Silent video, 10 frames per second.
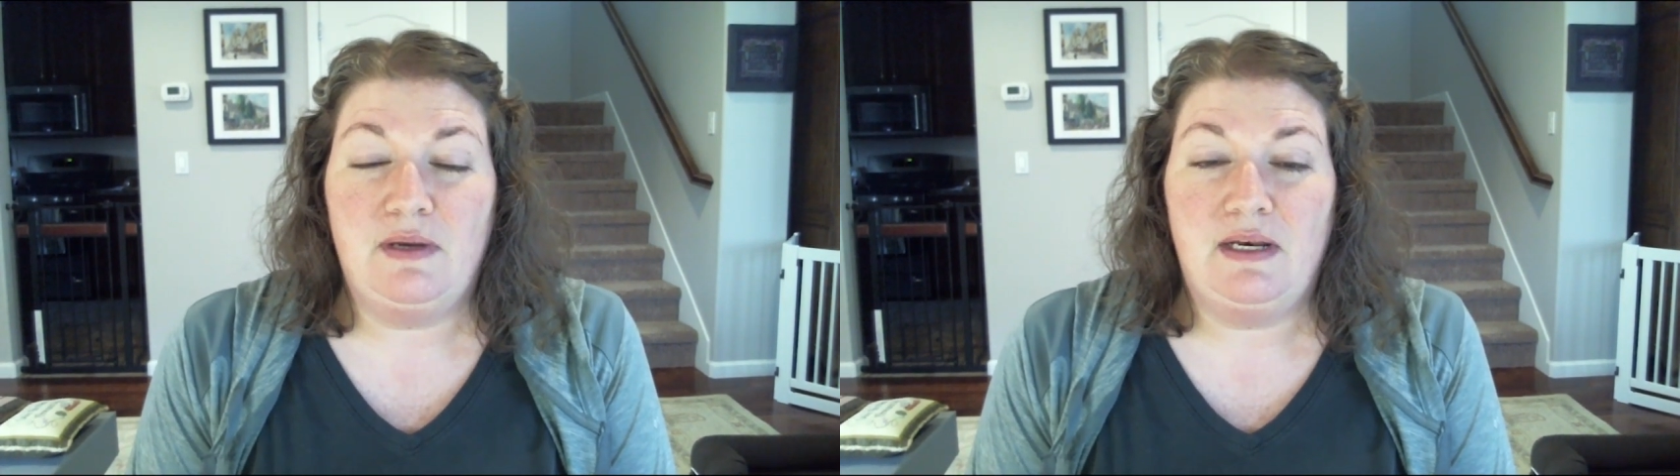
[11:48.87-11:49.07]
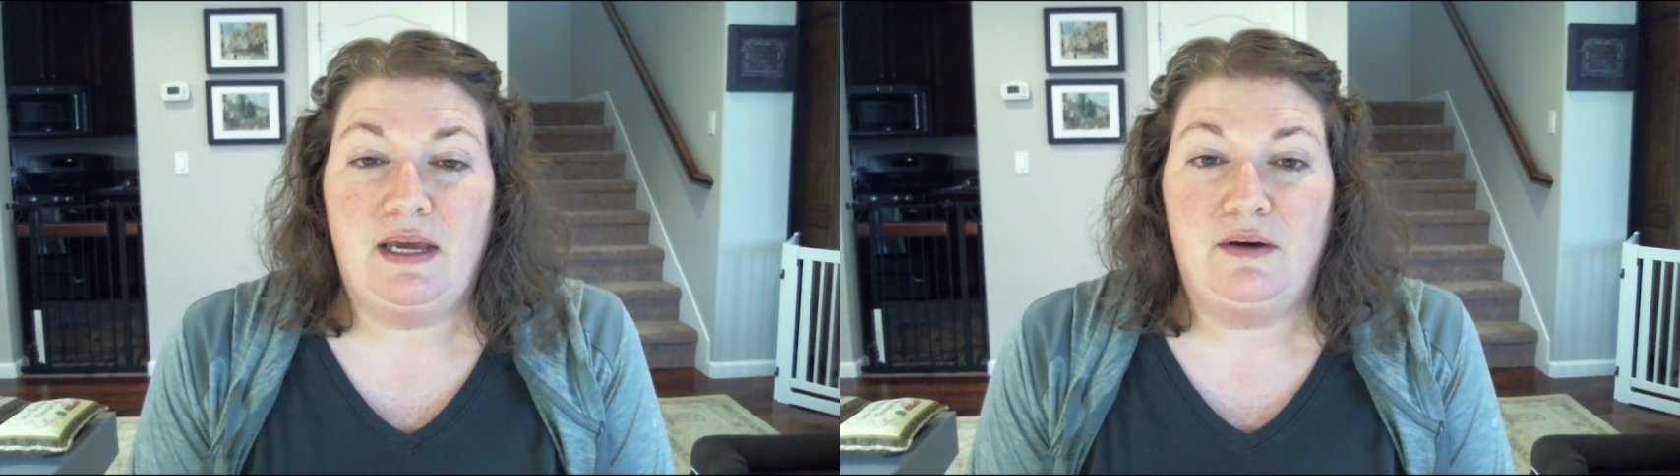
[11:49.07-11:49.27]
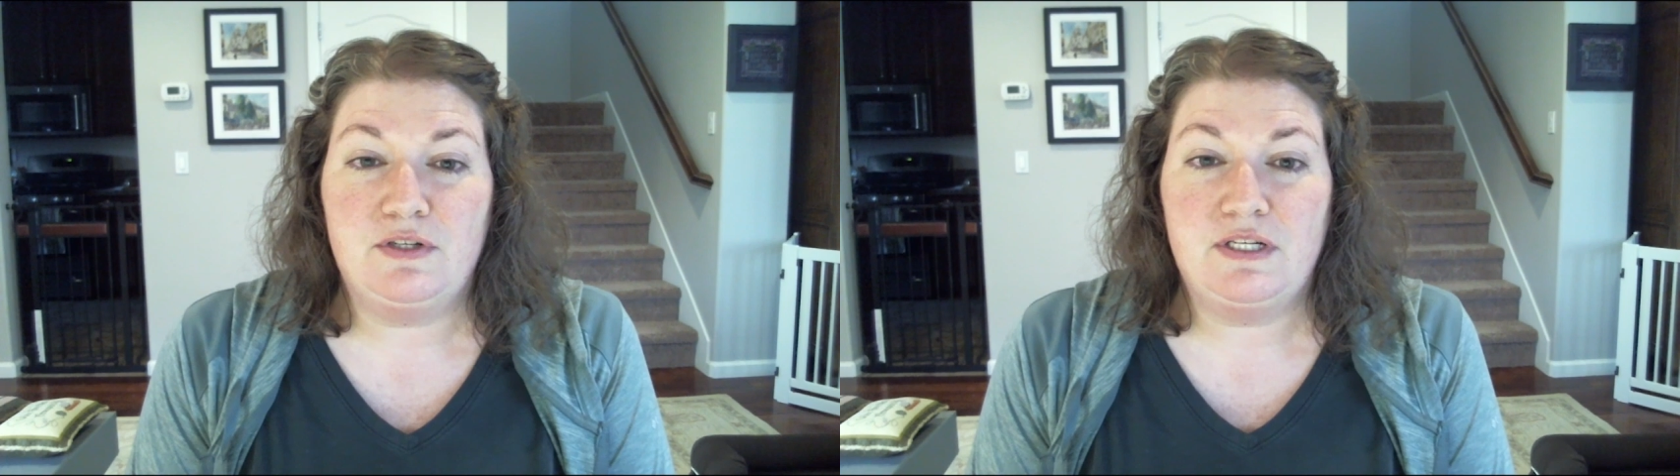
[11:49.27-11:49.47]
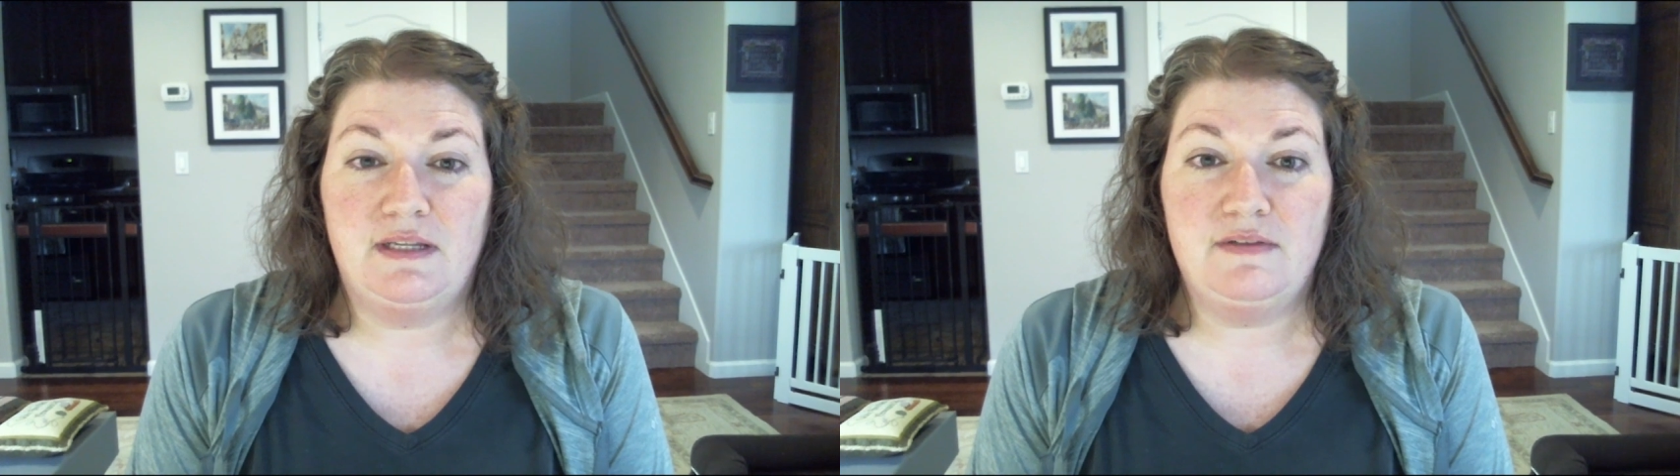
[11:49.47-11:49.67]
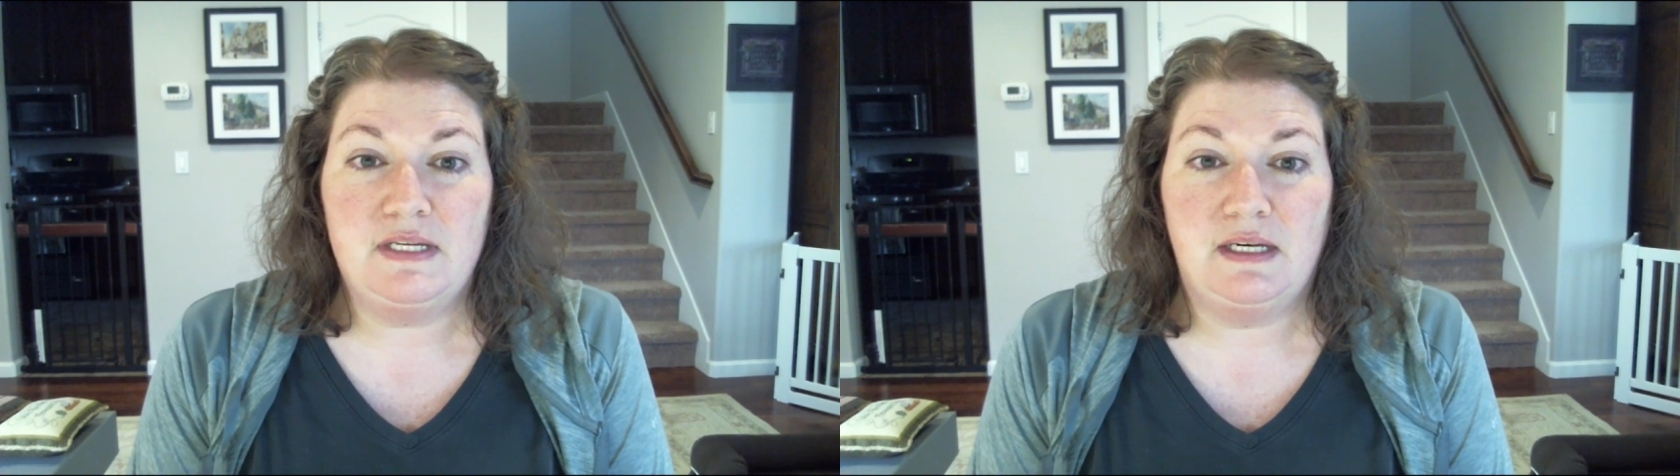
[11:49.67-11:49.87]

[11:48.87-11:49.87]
and now she lives in